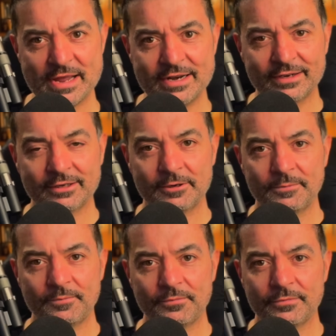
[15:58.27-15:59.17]

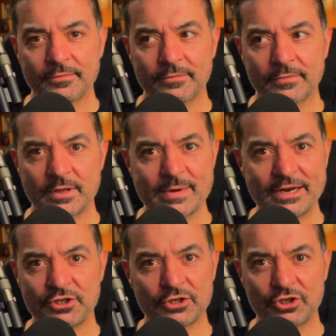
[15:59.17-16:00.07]
in. The
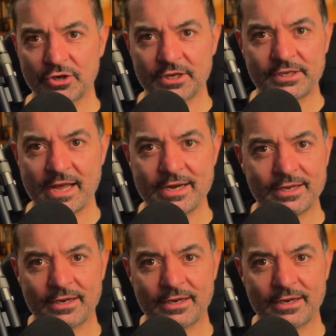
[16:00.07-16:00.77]
manager shook his head.